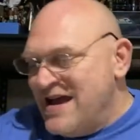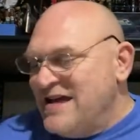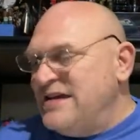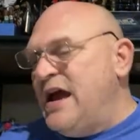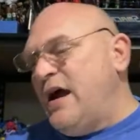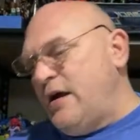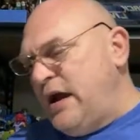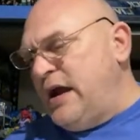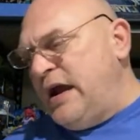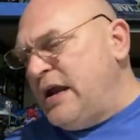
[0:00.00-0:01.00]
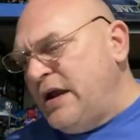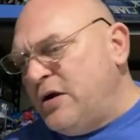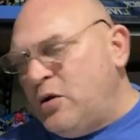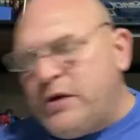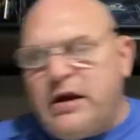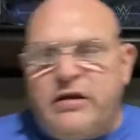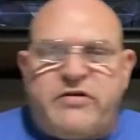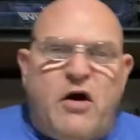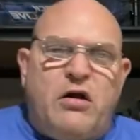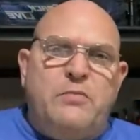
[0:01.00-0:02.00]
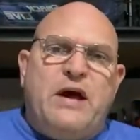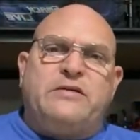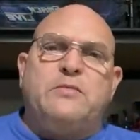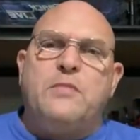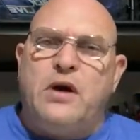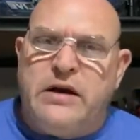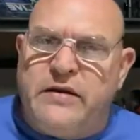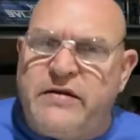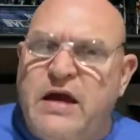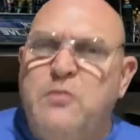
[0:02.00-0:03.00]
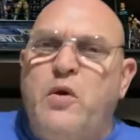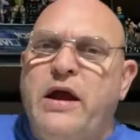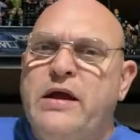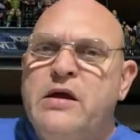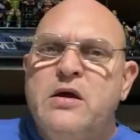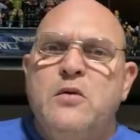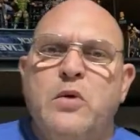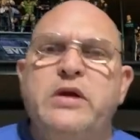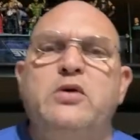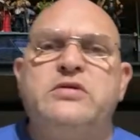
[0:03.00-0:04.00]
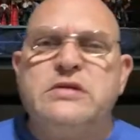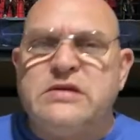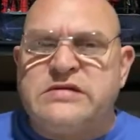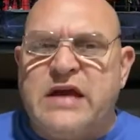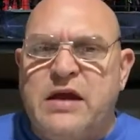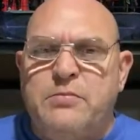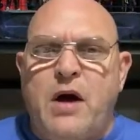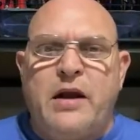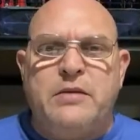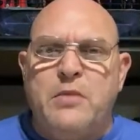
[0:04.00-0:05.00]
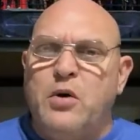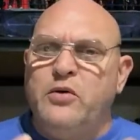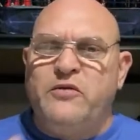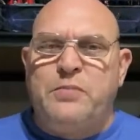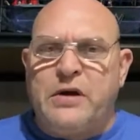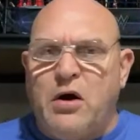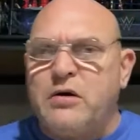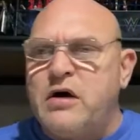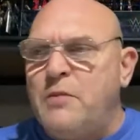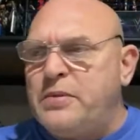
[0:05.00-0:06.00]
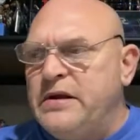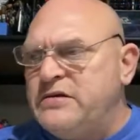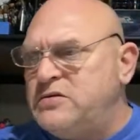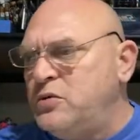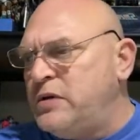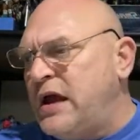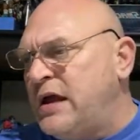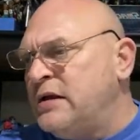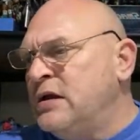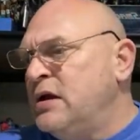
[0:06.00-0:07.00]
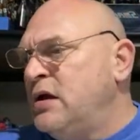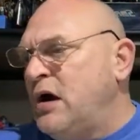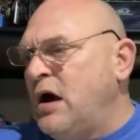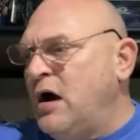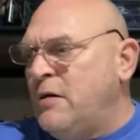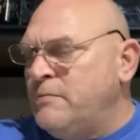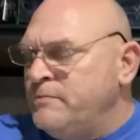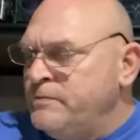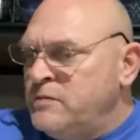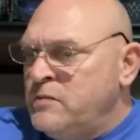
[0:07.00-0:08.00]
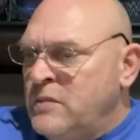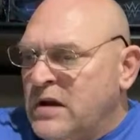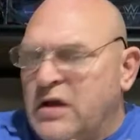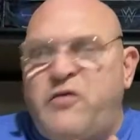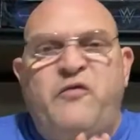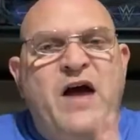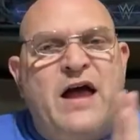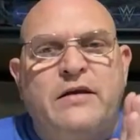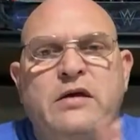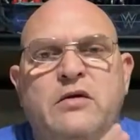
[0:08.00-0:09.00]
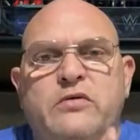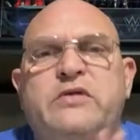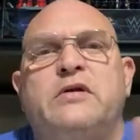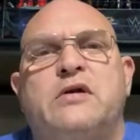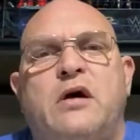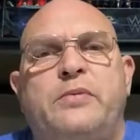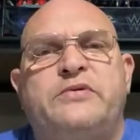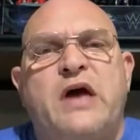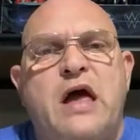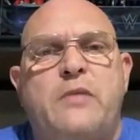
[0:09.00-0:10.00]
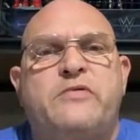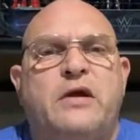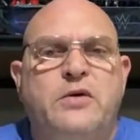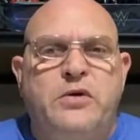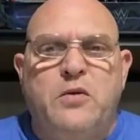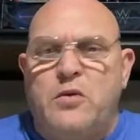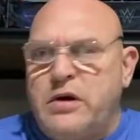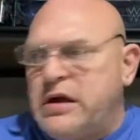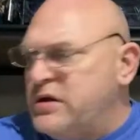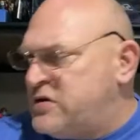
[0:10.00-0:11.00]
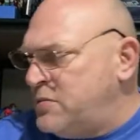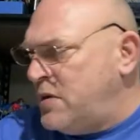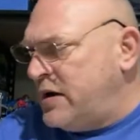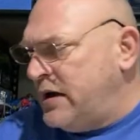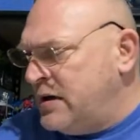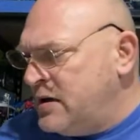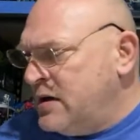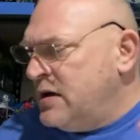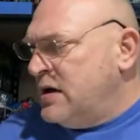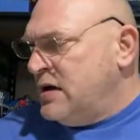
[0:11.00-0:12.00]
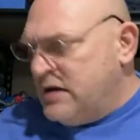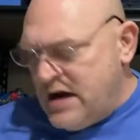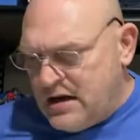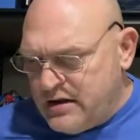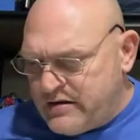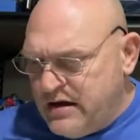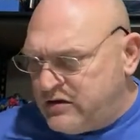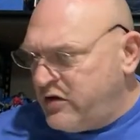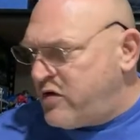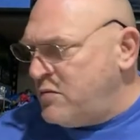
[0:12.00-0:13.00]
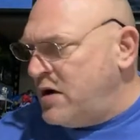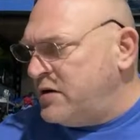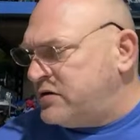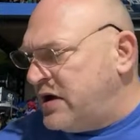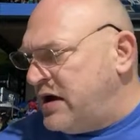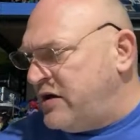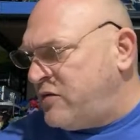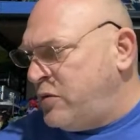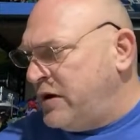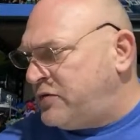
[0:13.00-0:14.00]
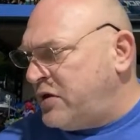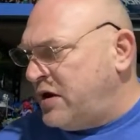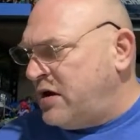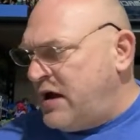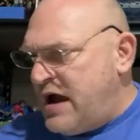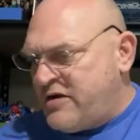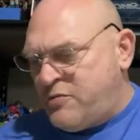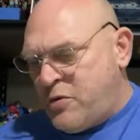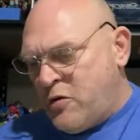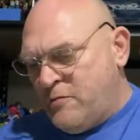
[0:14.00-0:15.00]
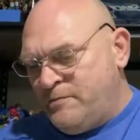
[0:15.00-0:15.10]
Yeah, and I know that. It's all about the money. The same way with using the same body molds, but all companies do that. It's fine to use it a couple times. I know you want to get your money. Now let's get to some other things with Hasbro.